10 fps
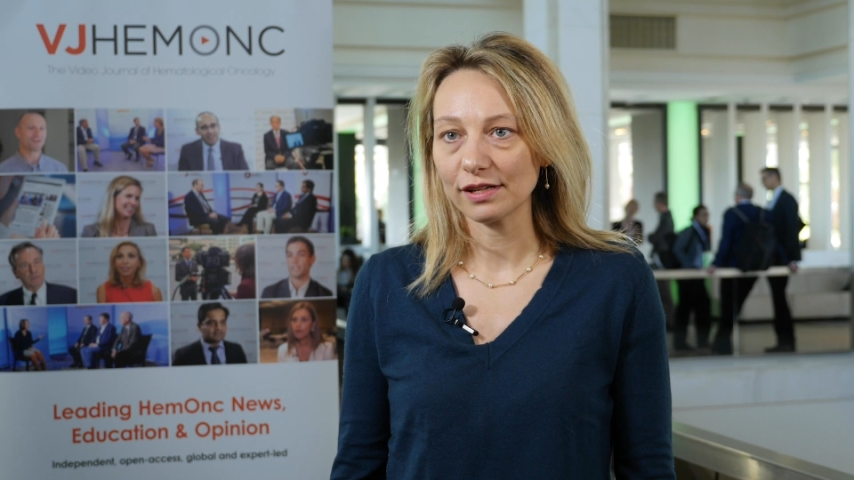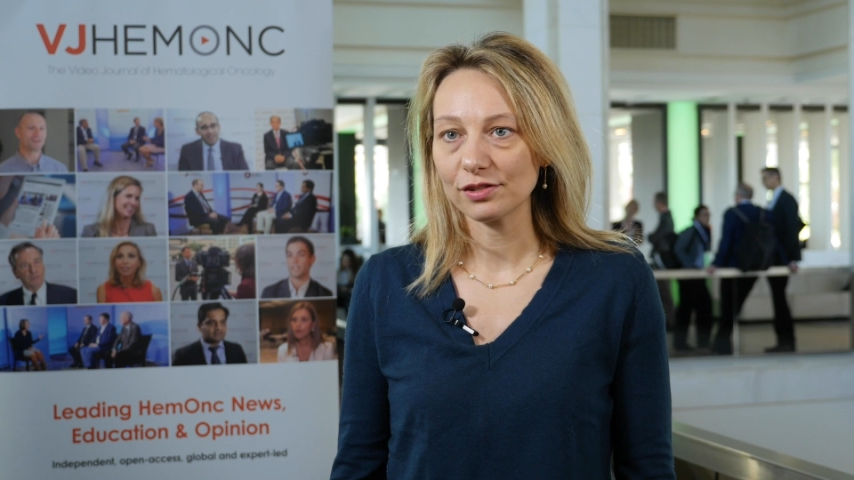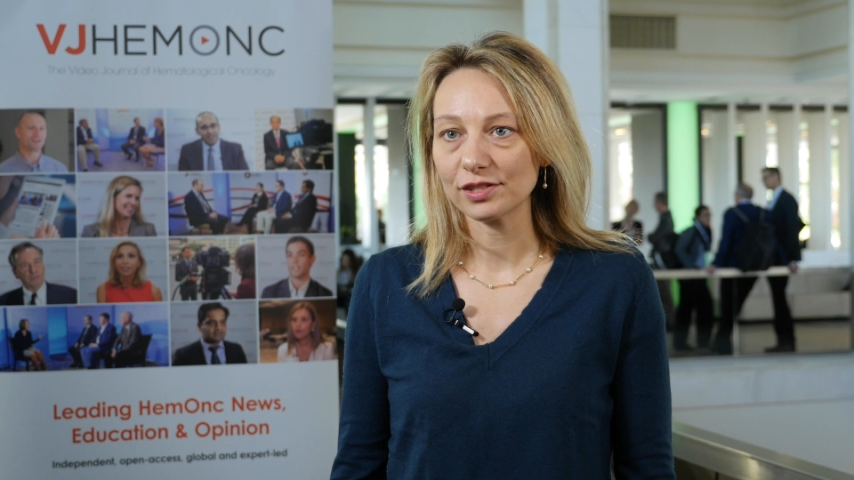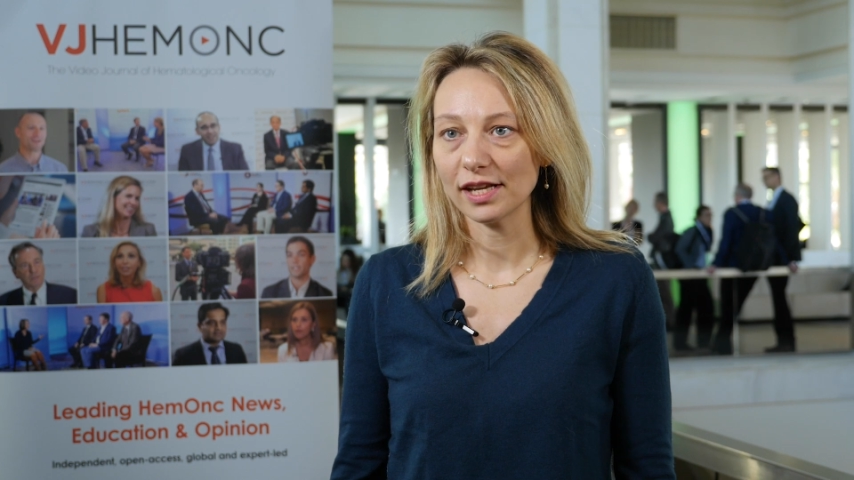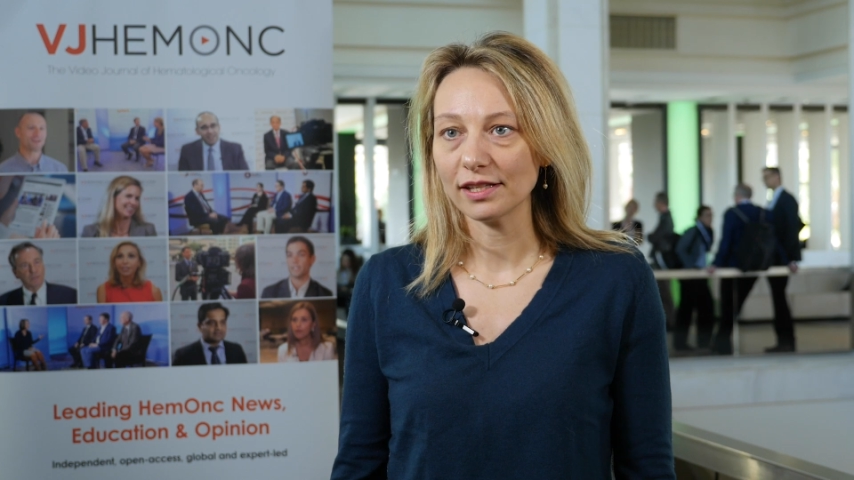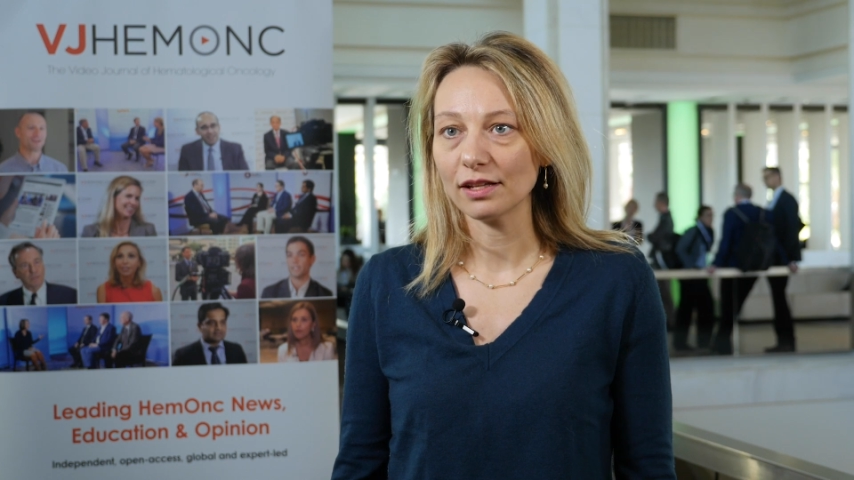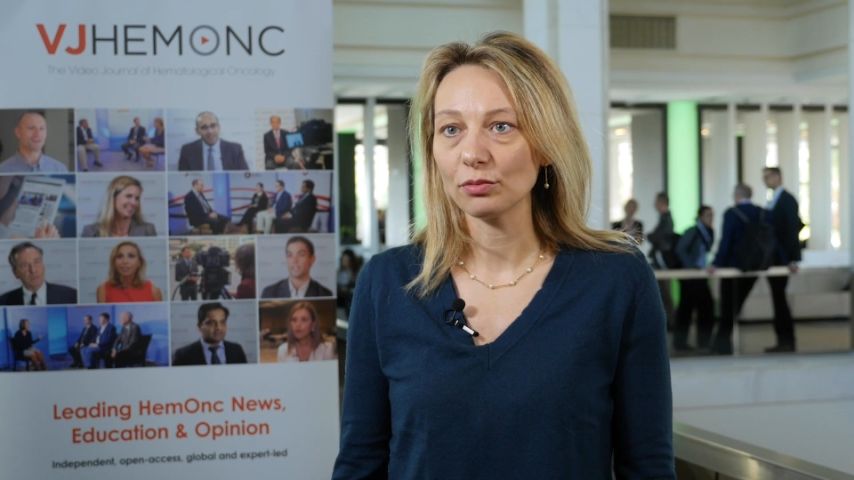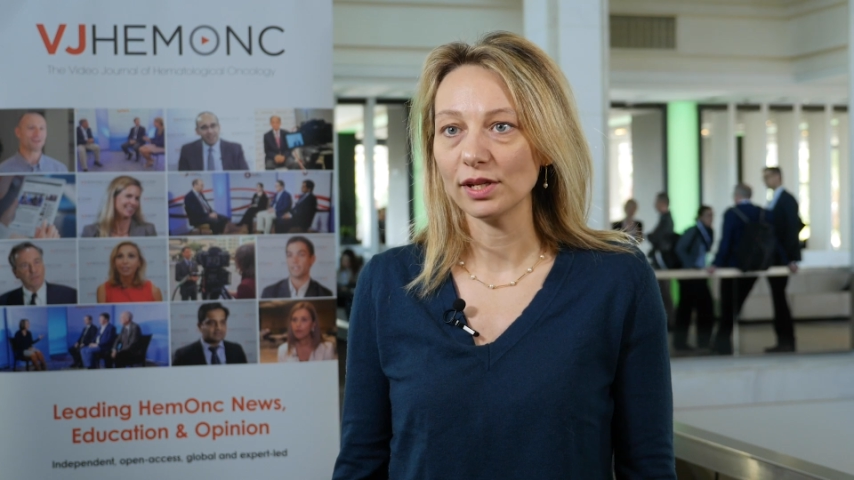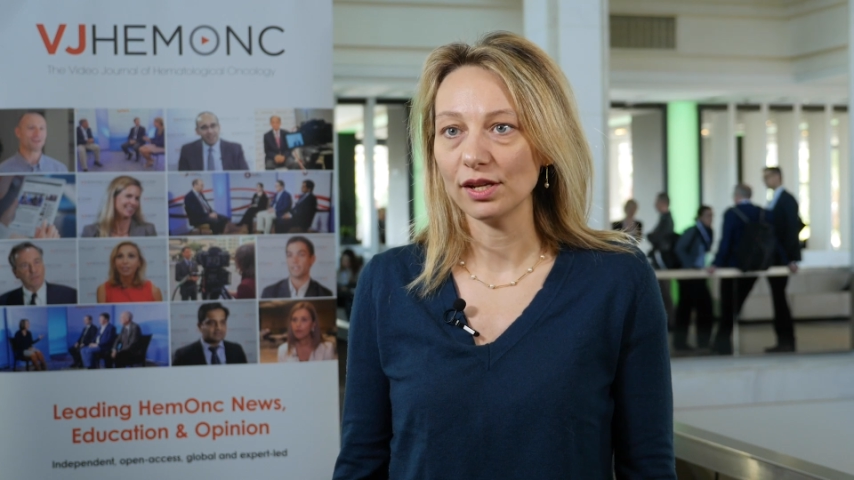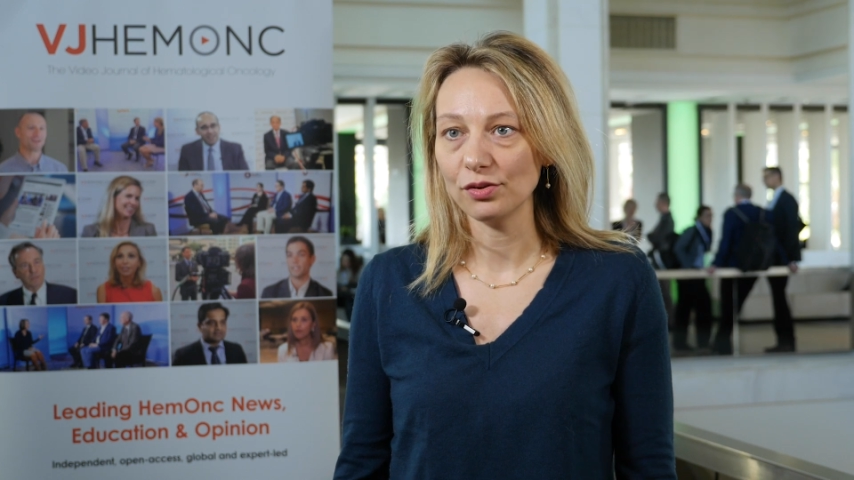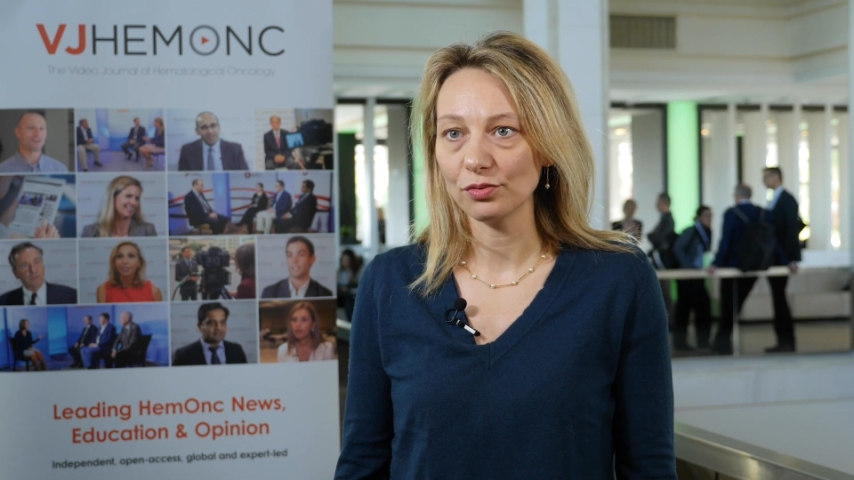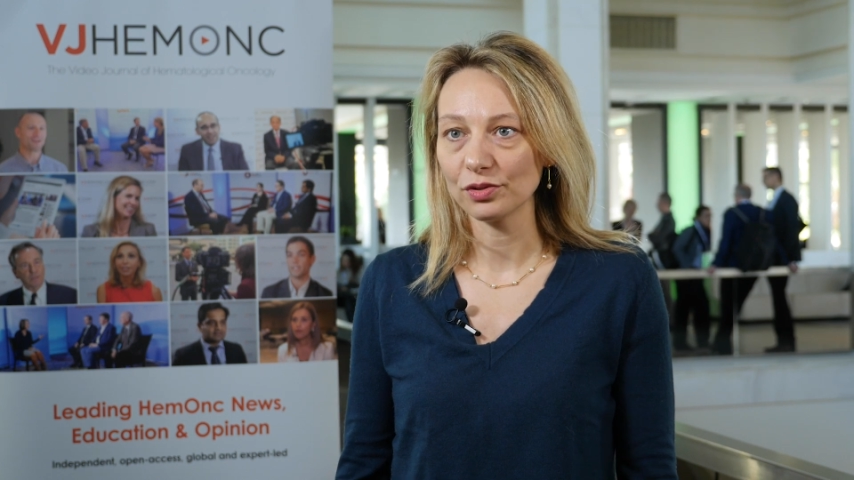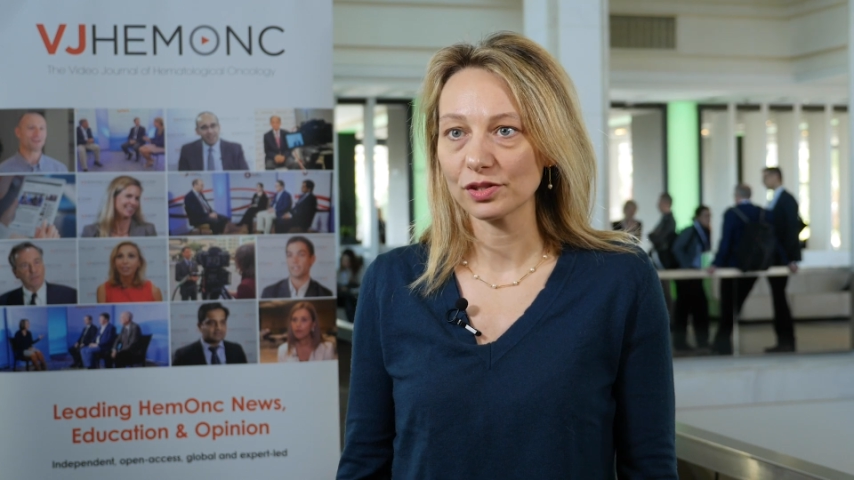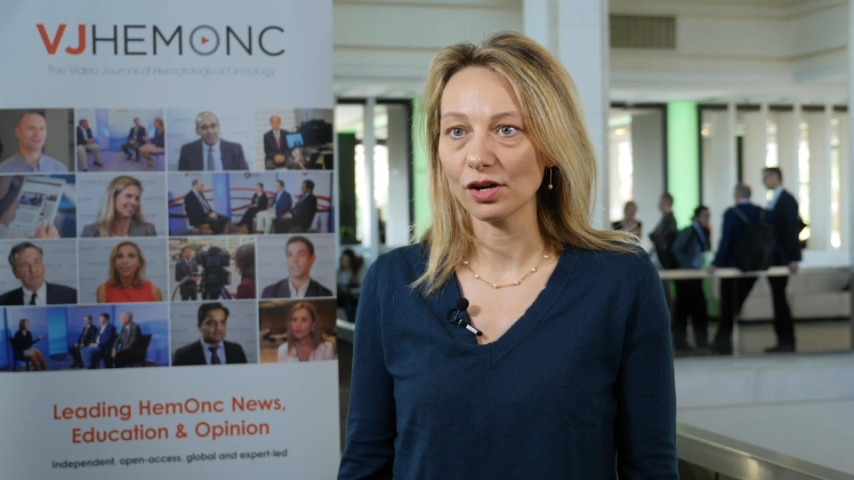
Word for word: associated with the use